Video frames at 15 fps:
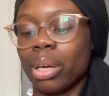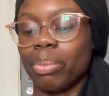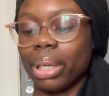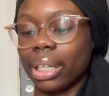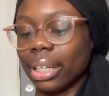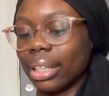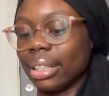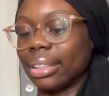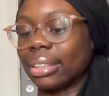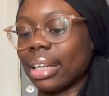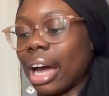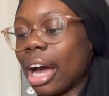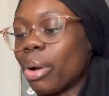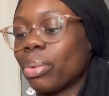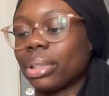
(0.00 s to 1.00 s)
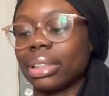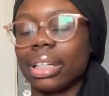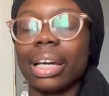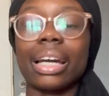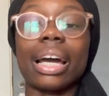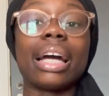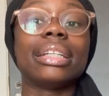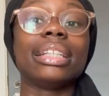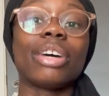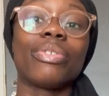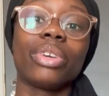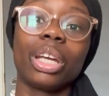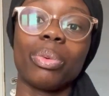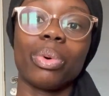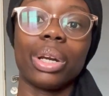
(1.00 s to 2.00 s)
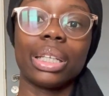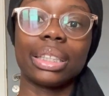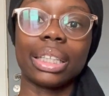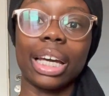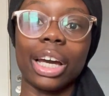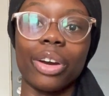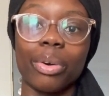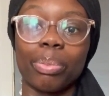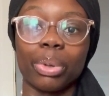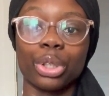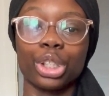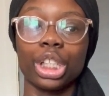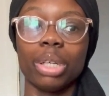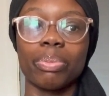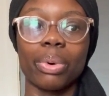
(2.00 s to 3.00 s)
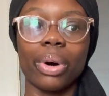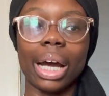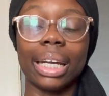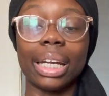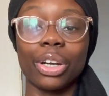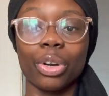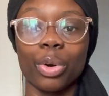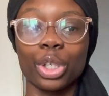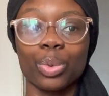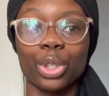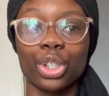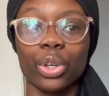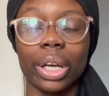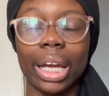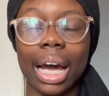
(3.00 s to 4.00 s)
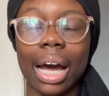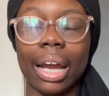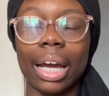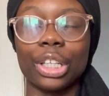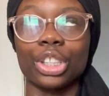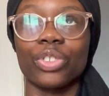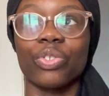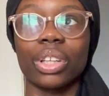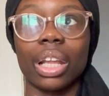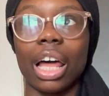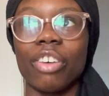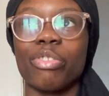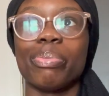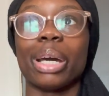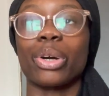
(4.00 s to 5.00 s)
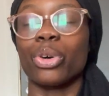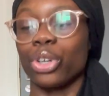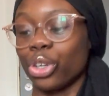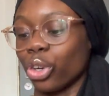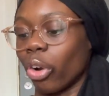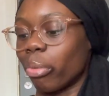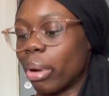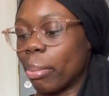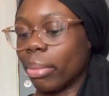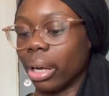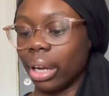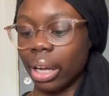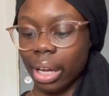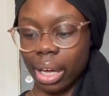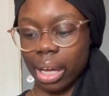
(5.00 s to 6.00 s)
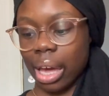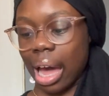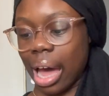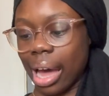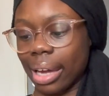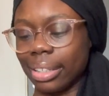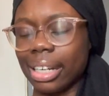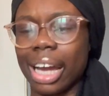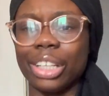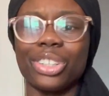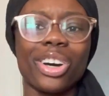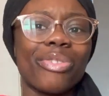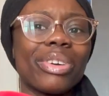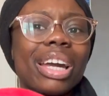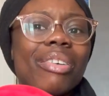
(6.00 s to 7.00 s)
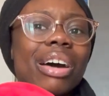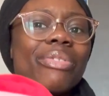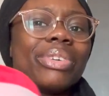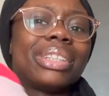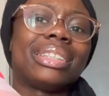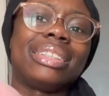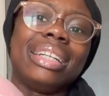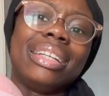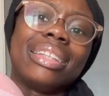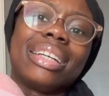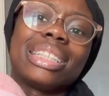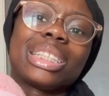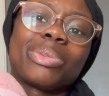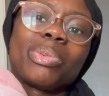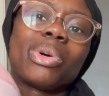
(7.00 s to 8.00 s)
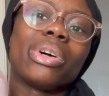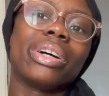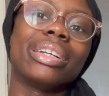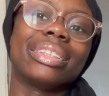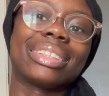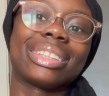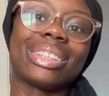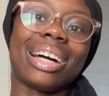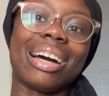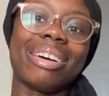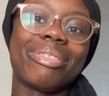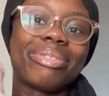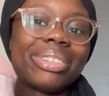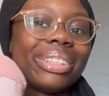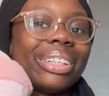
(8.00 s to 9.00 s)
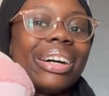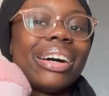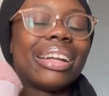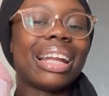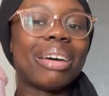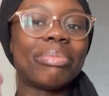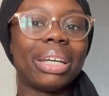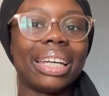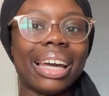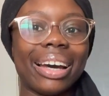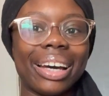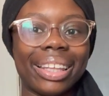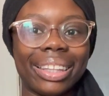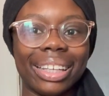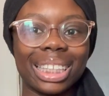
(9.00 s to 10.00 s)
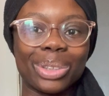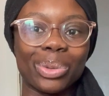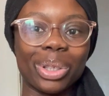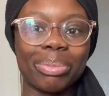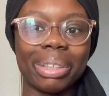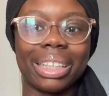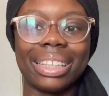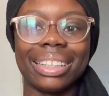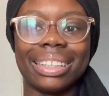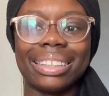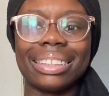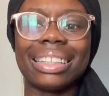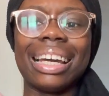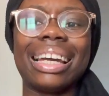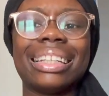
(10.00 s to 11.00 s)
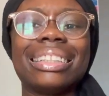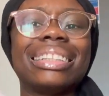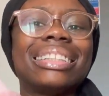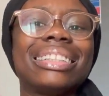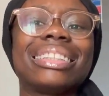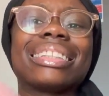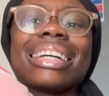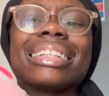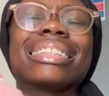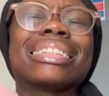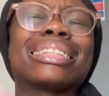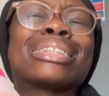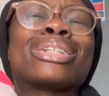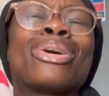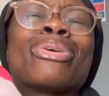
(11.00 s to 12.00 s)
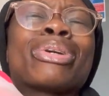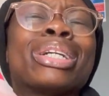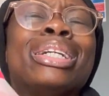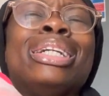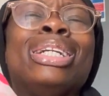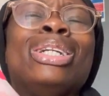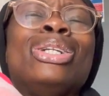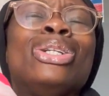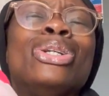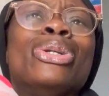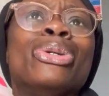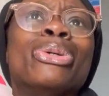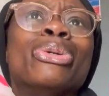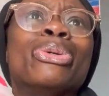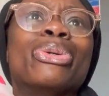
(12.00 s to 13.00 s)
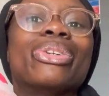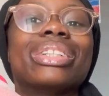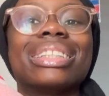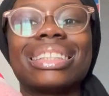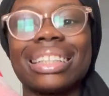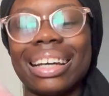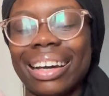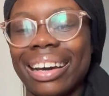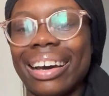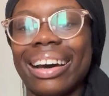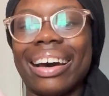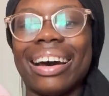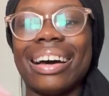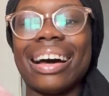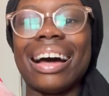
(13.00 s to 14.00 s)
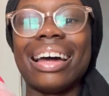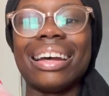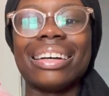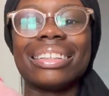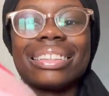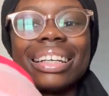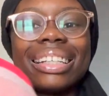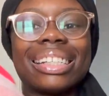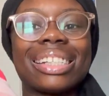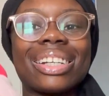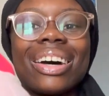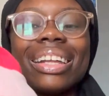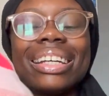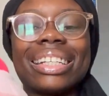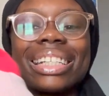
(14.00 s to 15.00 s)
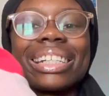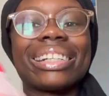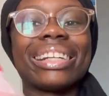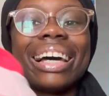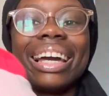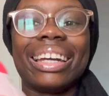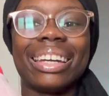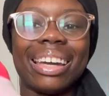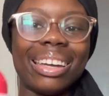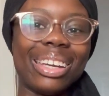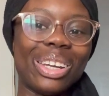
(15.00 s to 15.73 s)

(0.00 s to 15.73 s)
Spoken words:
Because I was like, I definitely wanted to get her a plushie, but I didn't know which one she already had. I just, for the life of me, I could not remember. And I don't think I've ever seen this one. So I thought, let me get her this one because it's just so cute. And I was like, surely she'll like it.